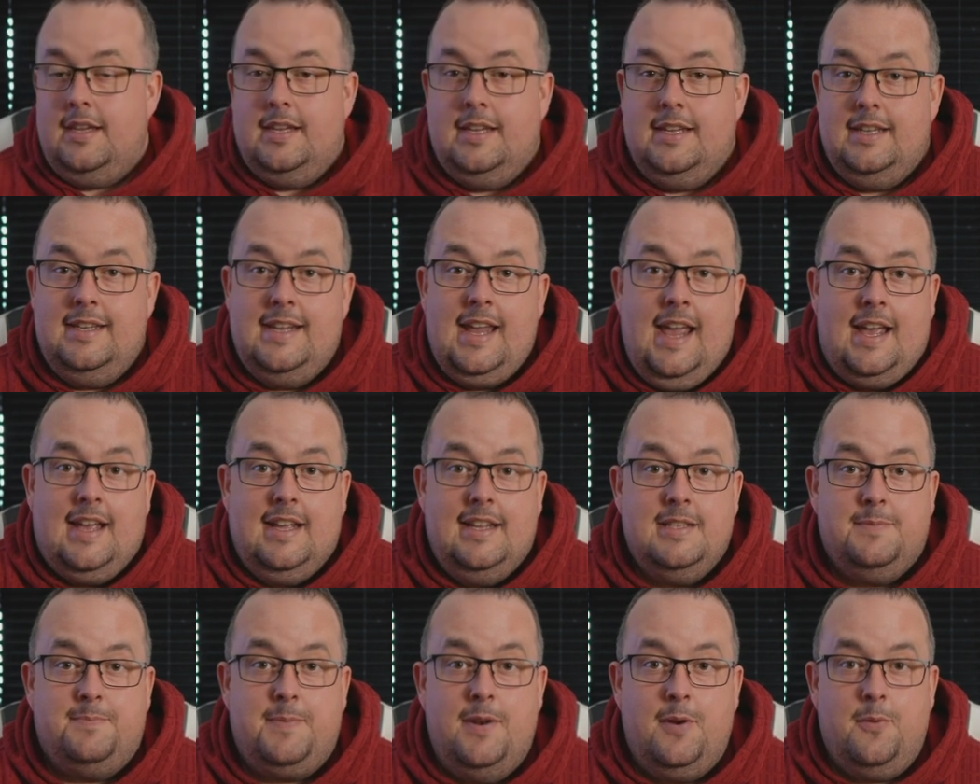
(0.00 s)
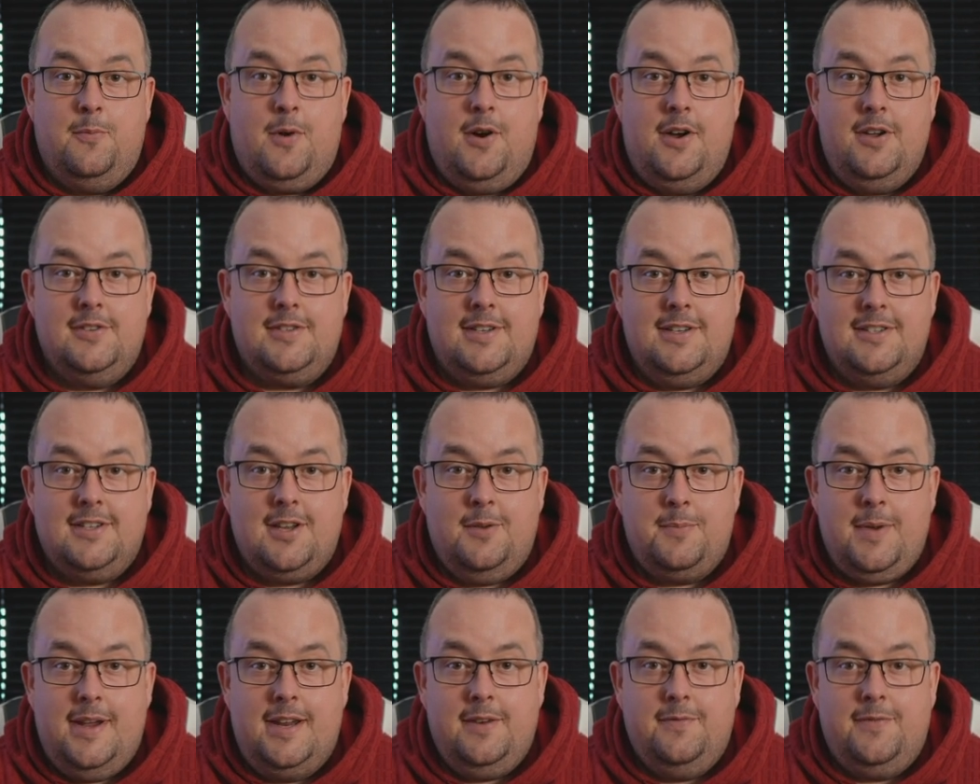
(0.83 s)
yeah, it's been a while since I
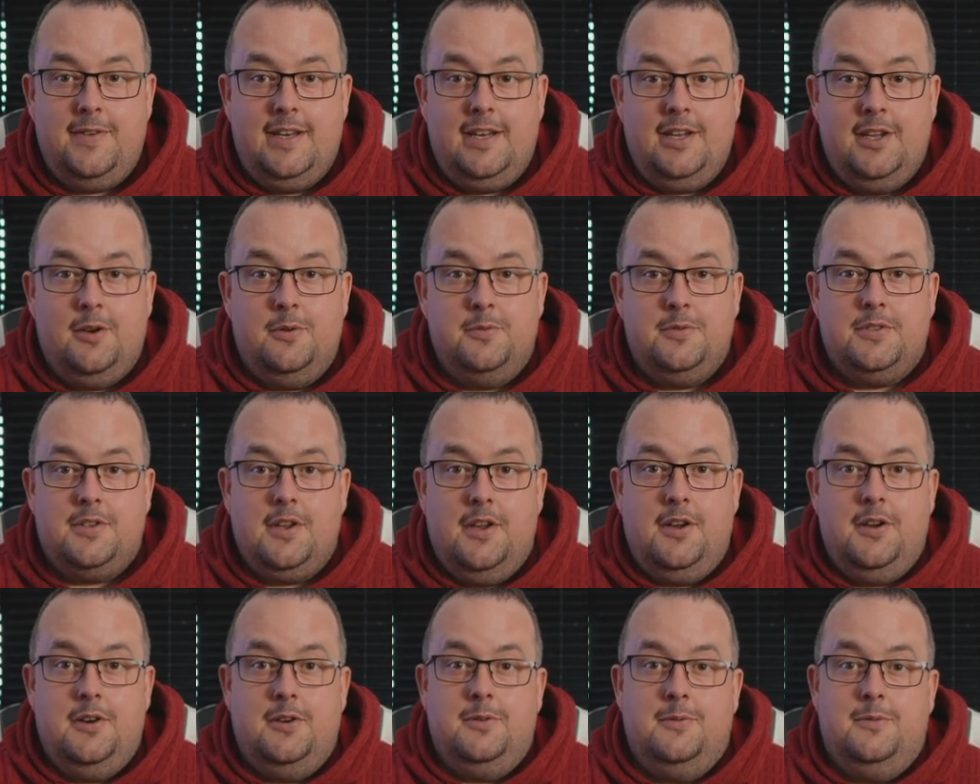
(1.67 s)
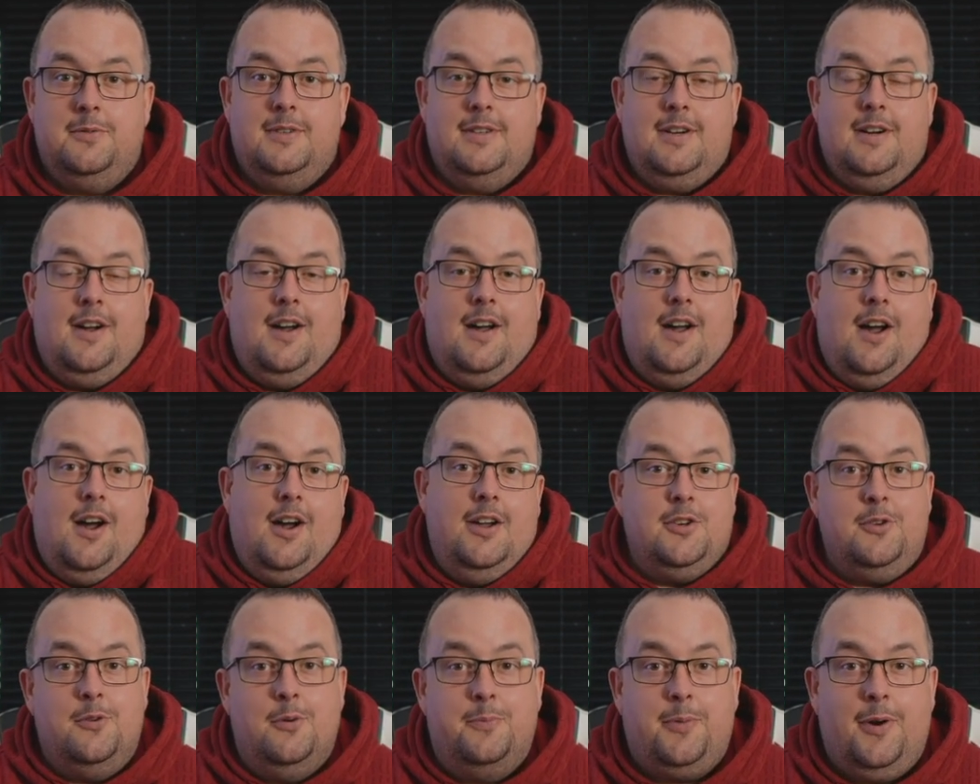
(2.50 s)
made a video, so I
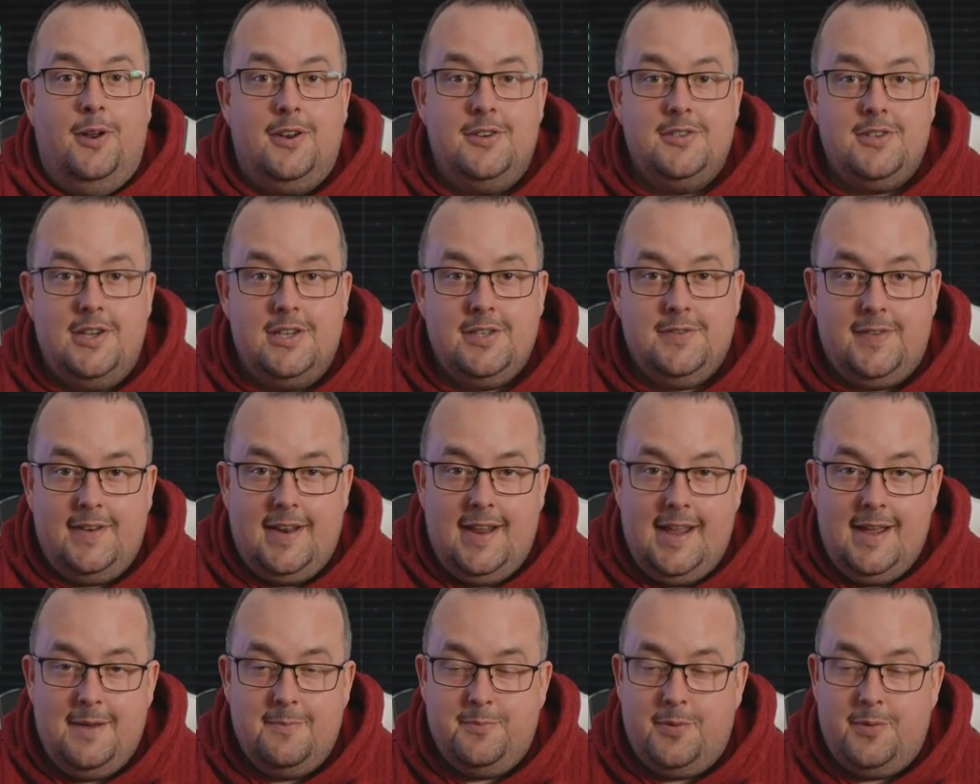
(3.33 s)
do apologise for that.